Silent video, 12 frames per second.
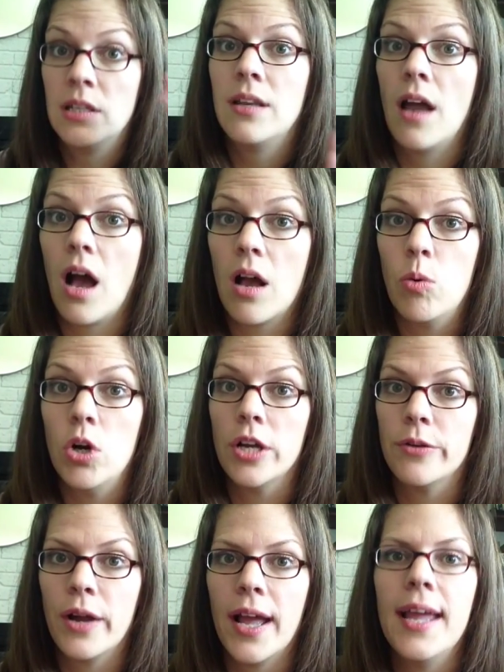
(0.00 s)
Knock
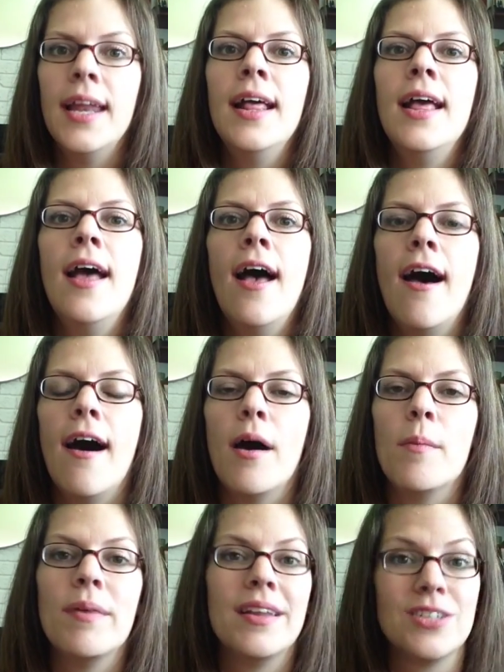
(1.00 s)
wood, right?
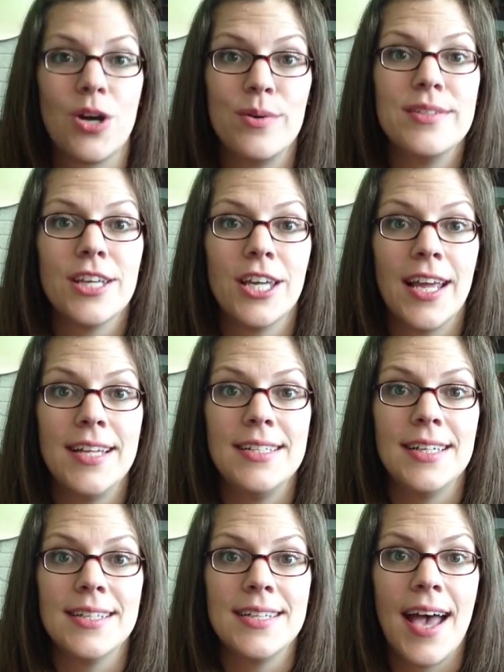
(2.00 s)
But it's always a good
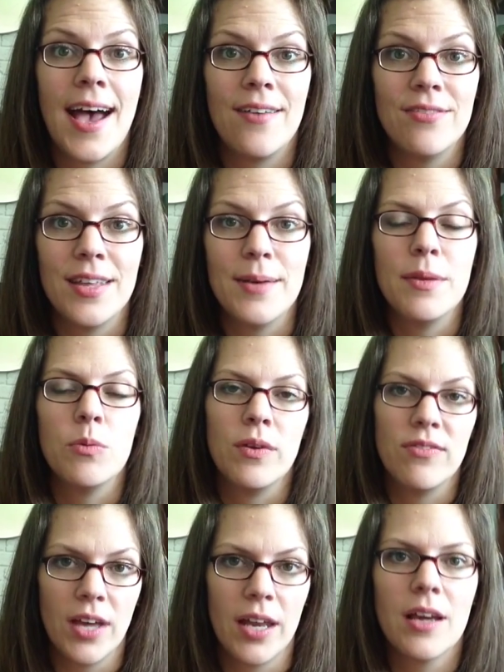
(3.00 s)
idea to have them, and
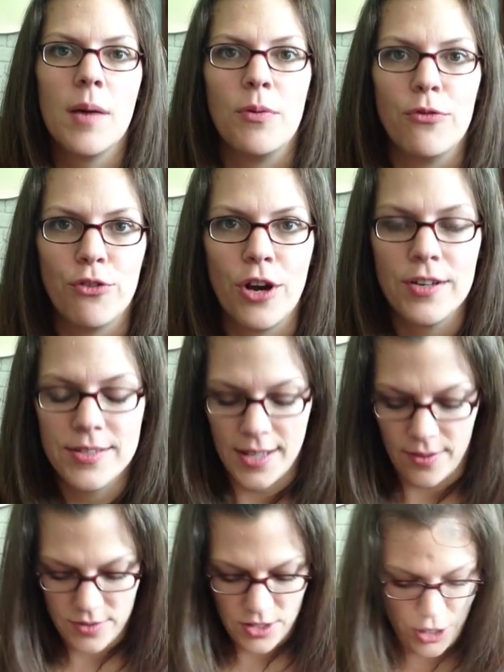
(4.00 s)
we've got a couple for
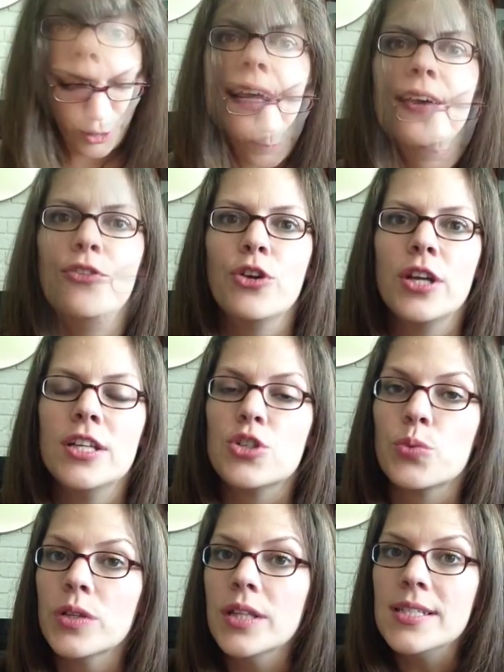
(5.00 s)
ourselves too. And if your kids
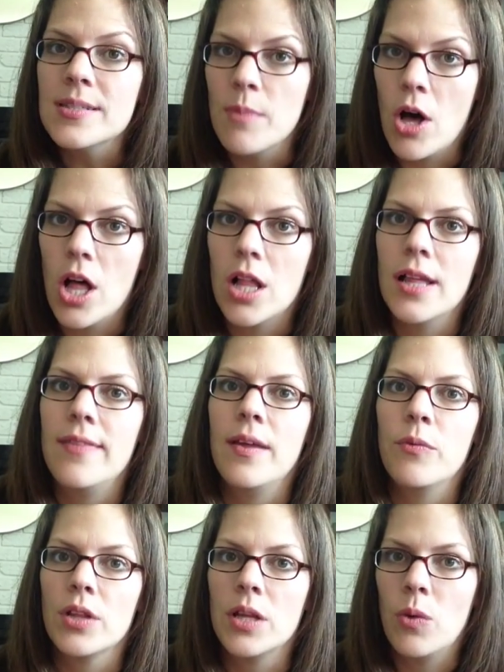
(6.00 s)
are really small and
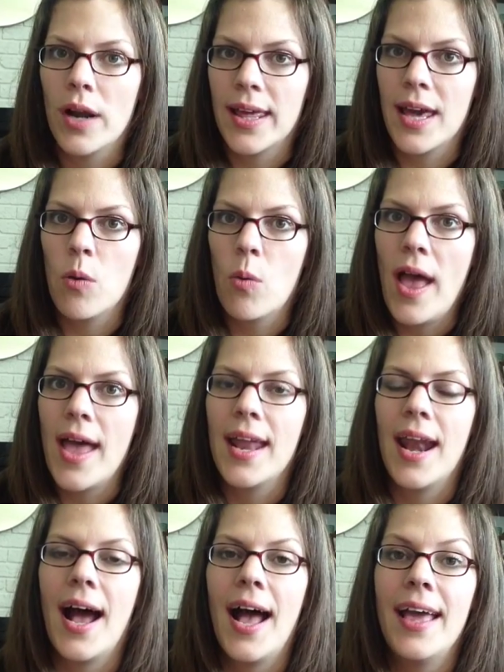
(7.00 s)
they really want to get
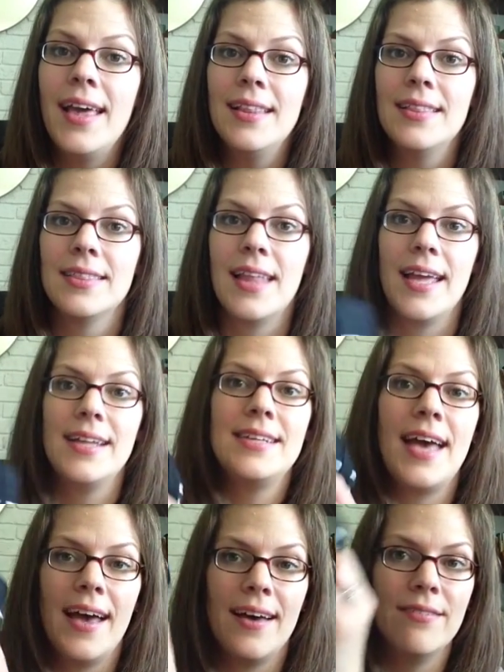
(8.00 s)
wet, I like to
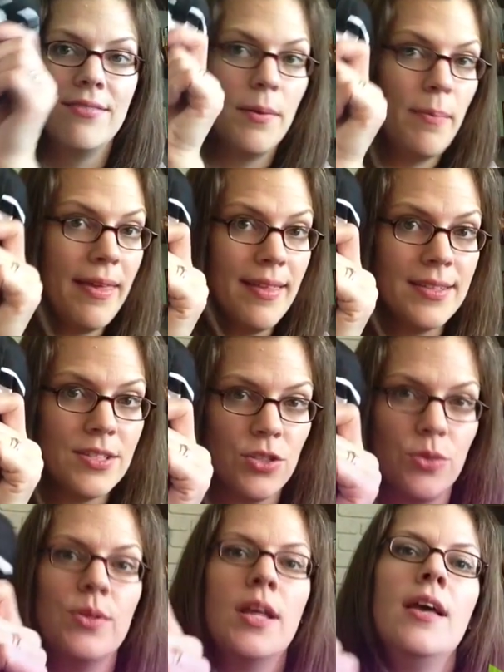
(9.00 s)
have a bathing
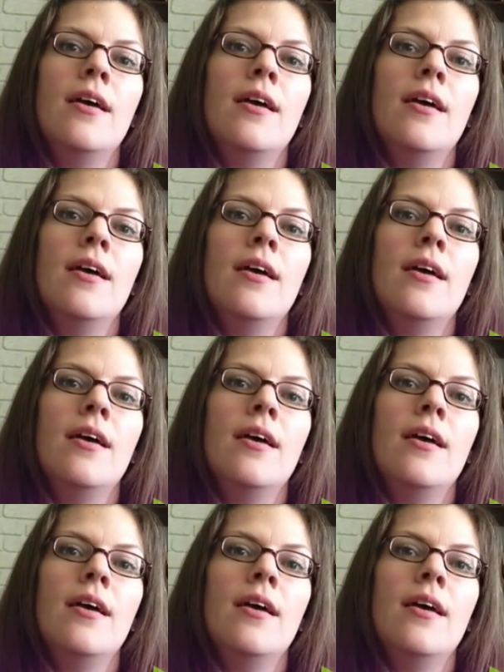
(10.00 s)
suit.